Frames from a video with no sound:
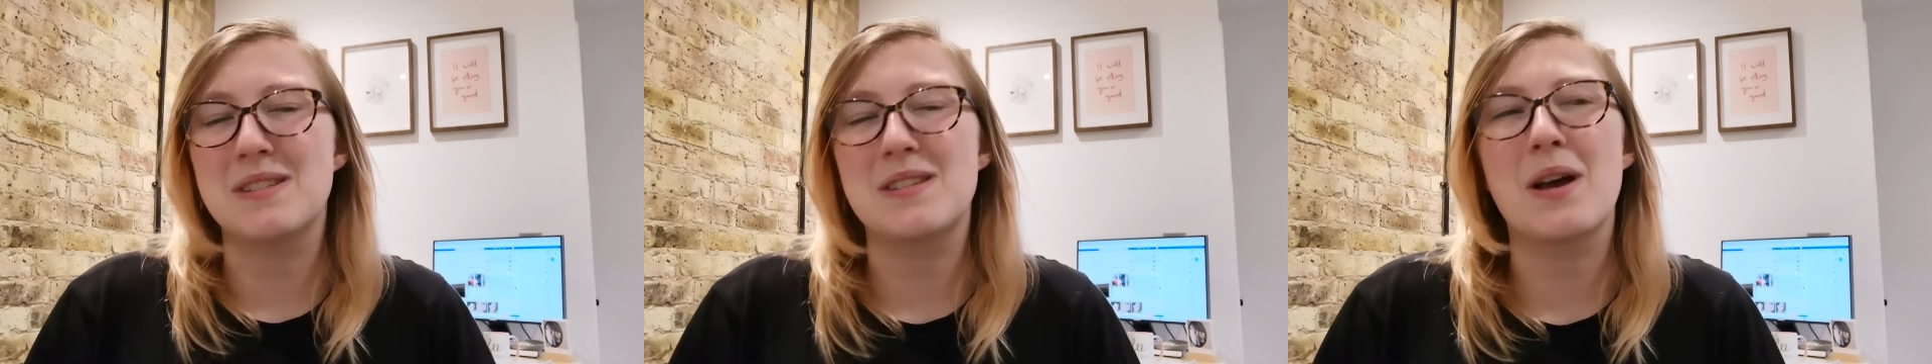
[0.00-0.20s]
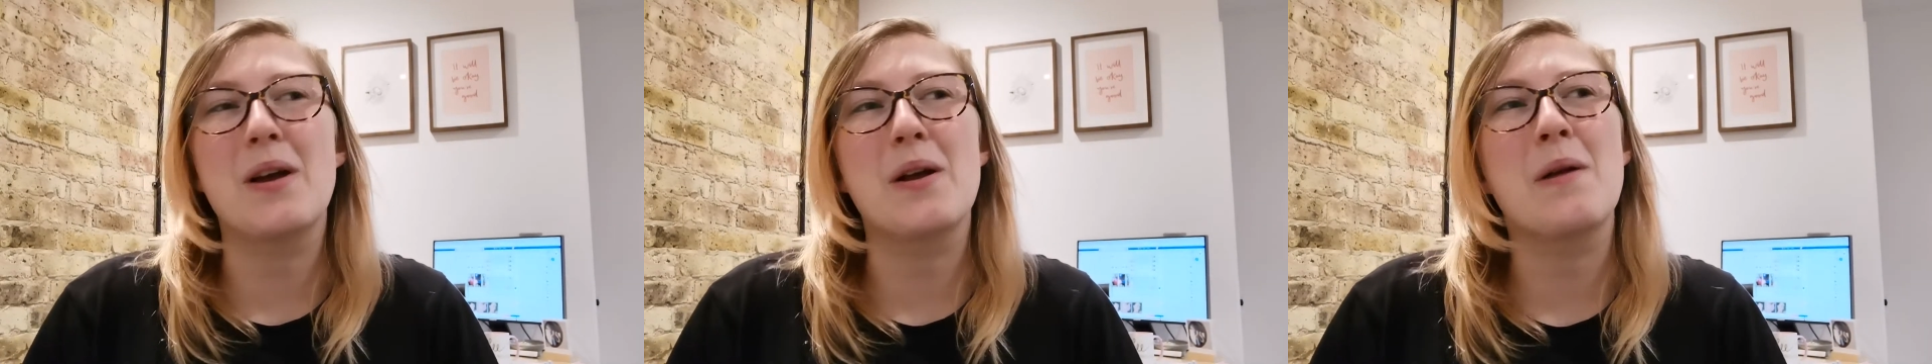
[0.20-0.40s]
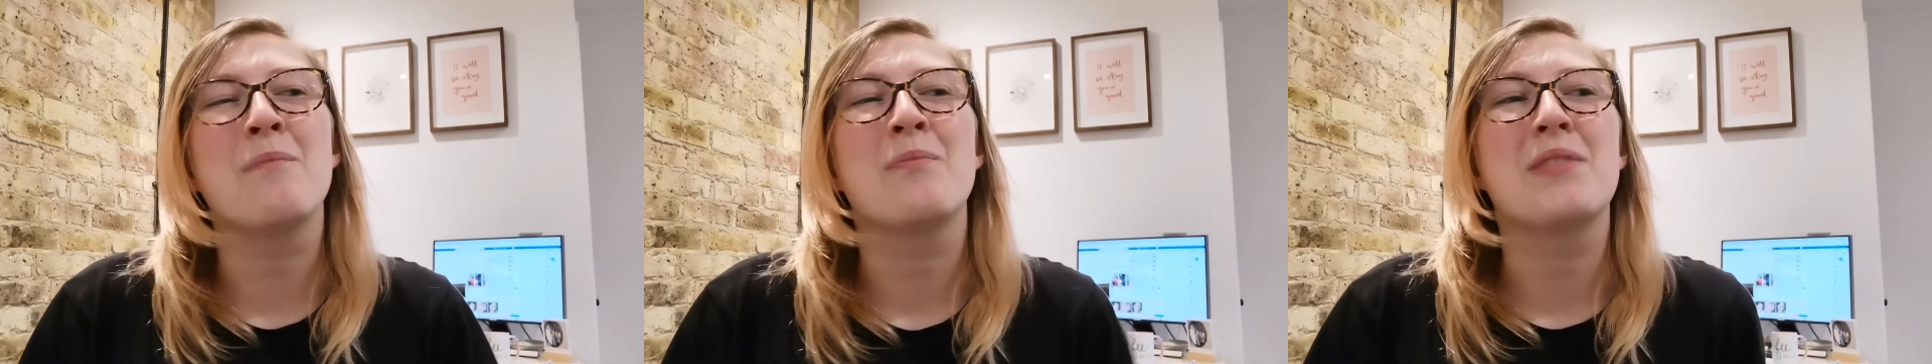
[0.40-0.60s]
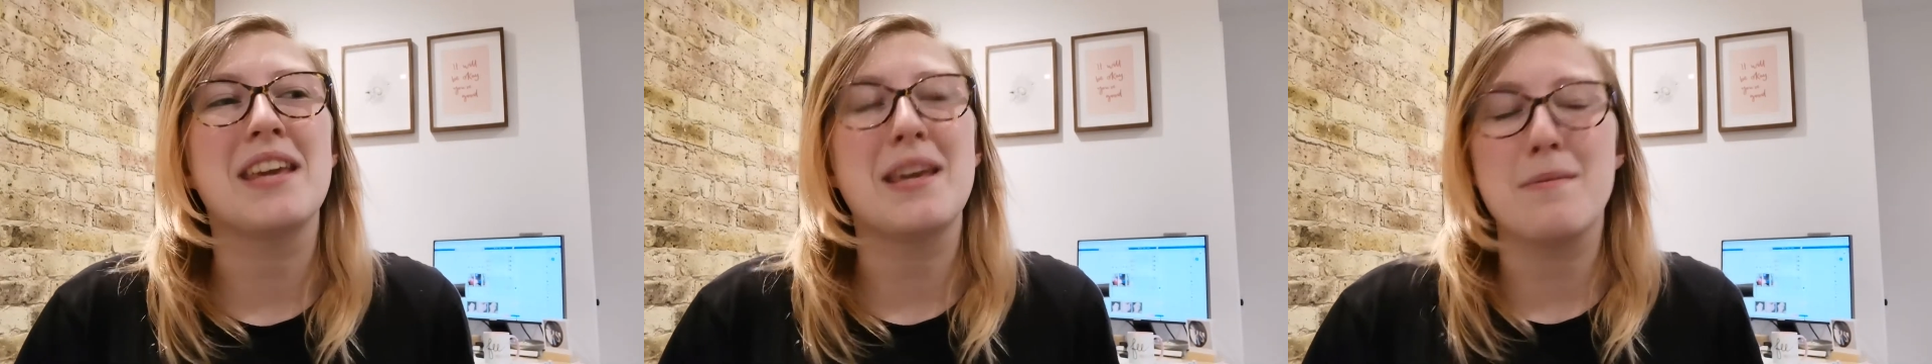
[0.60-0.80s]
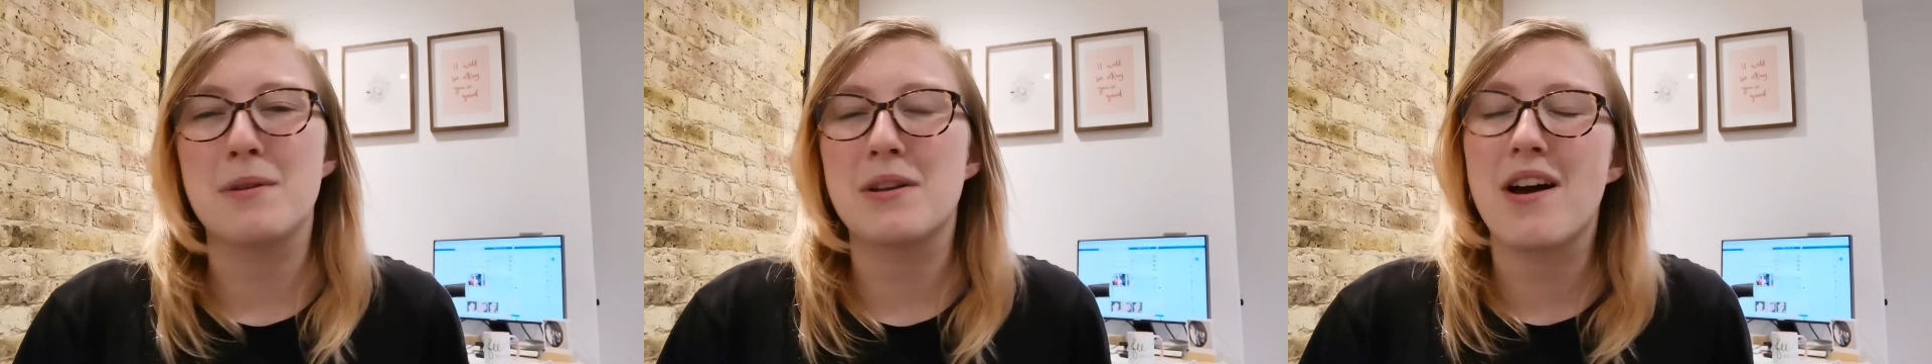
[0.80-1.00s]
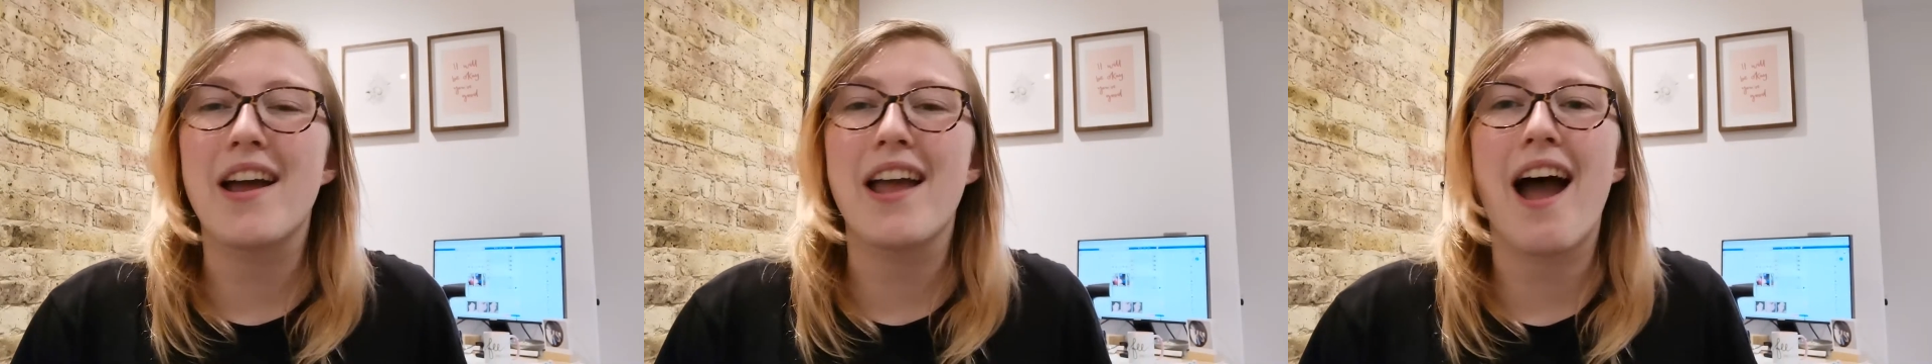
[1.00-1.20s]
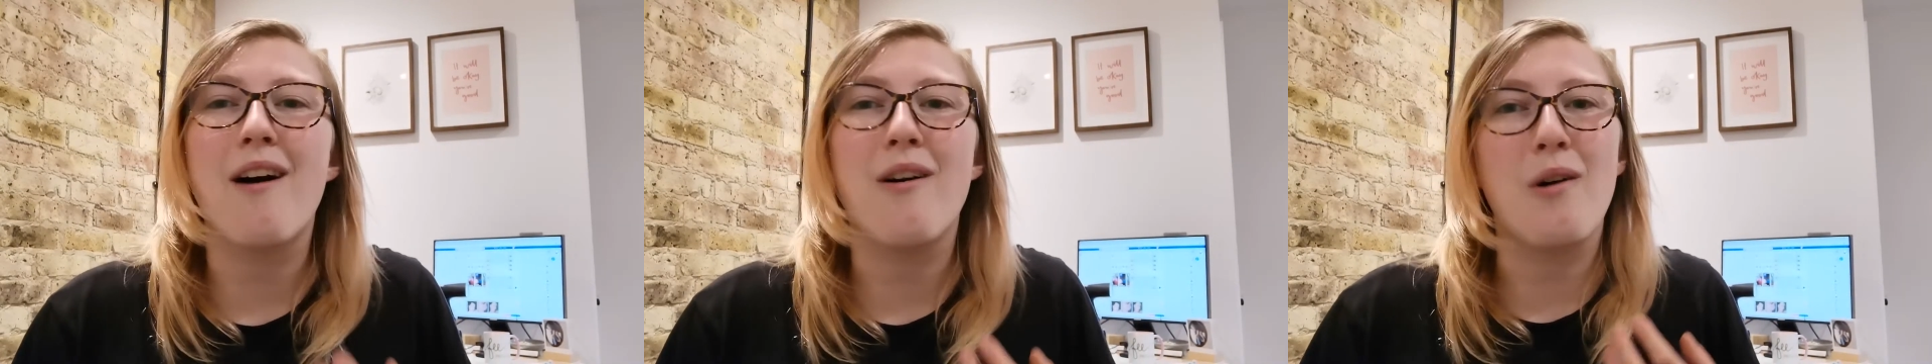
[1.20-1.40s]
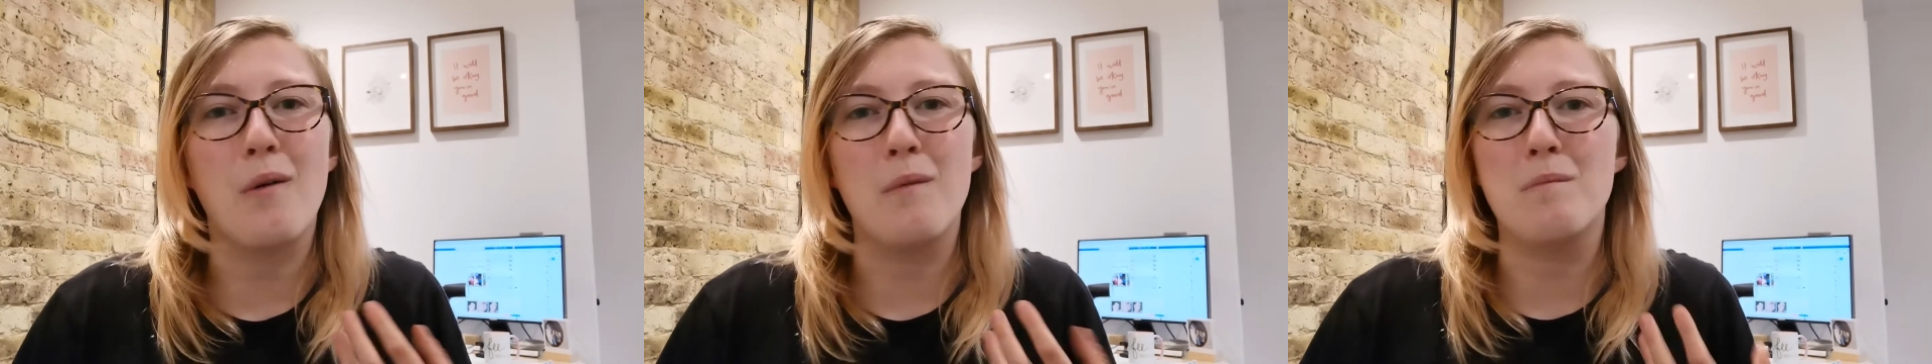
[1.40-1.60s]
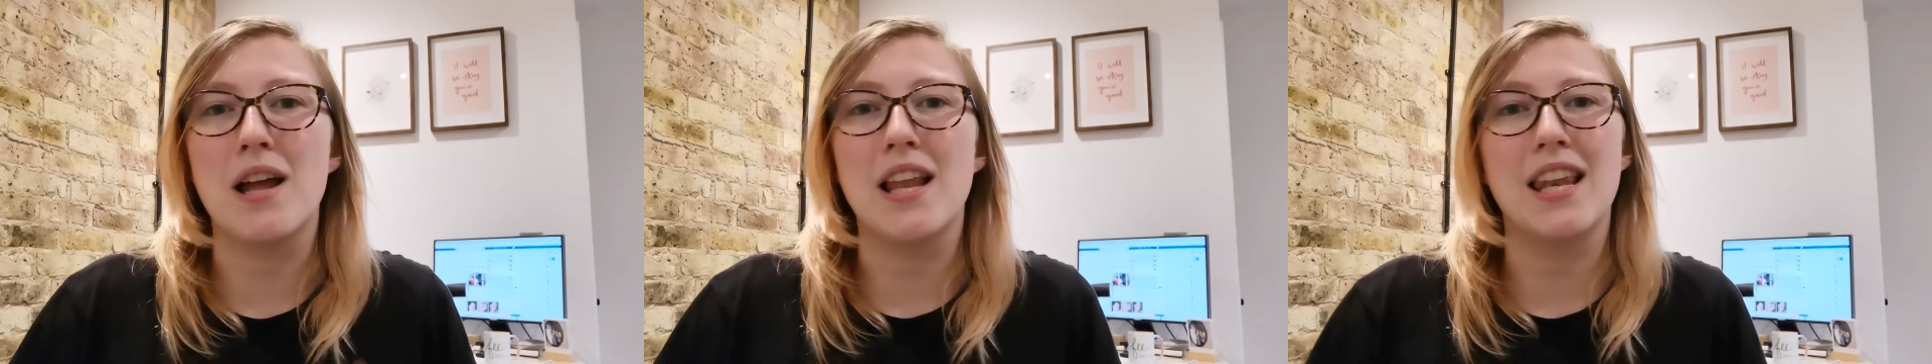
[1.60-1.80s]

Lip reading: So keep an eye out on my